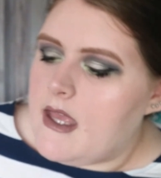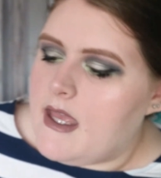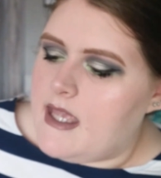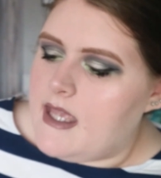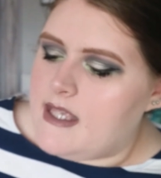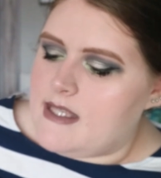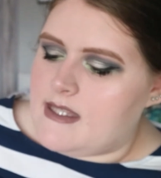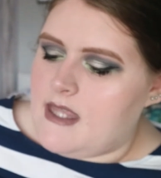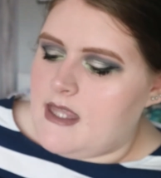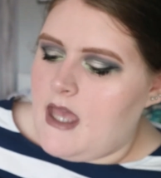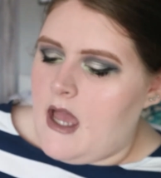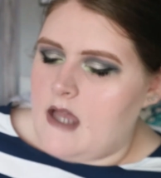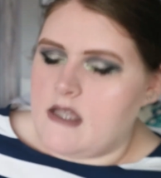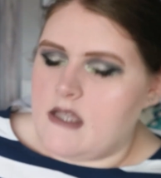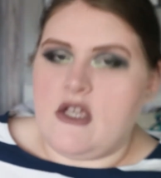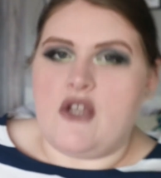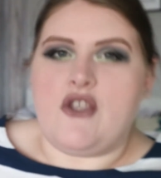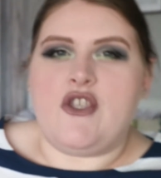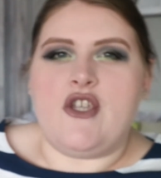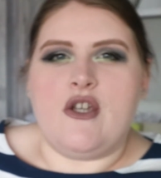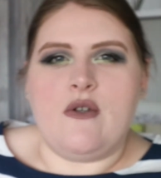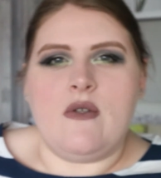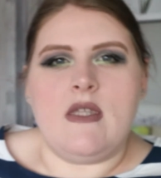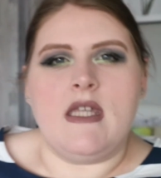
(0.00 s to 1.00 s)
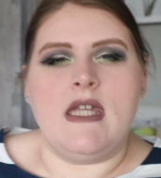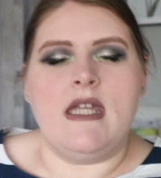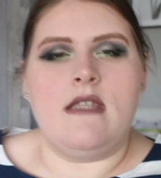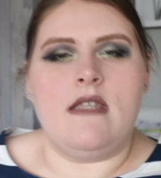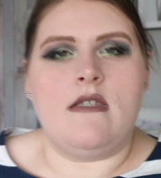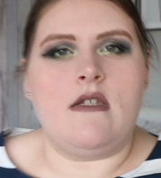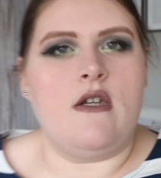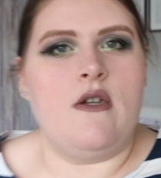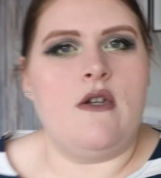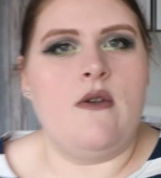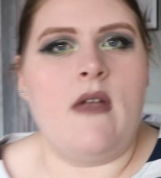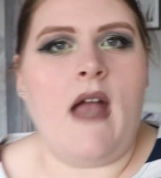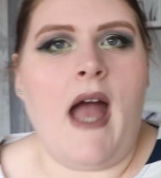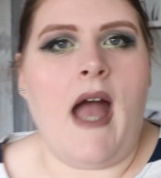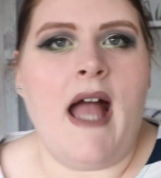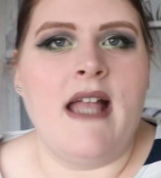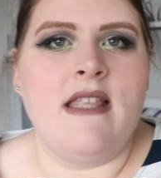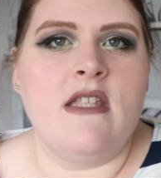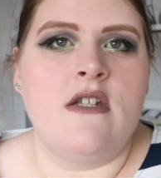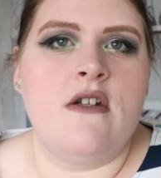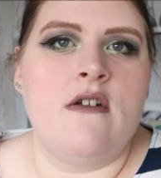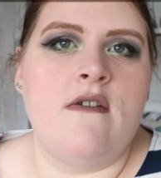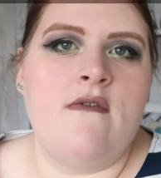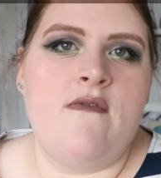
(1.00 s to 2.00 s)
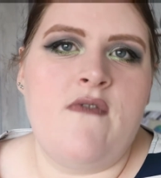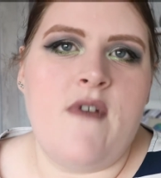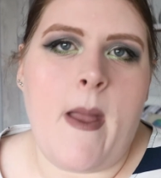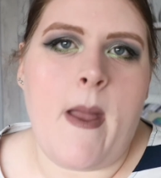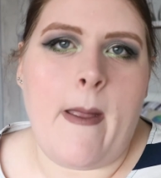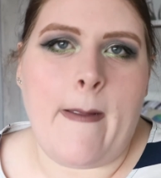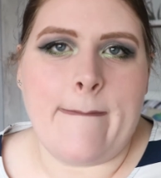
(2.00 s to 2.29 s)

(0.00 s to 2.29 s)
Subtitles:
is that you do need to kind of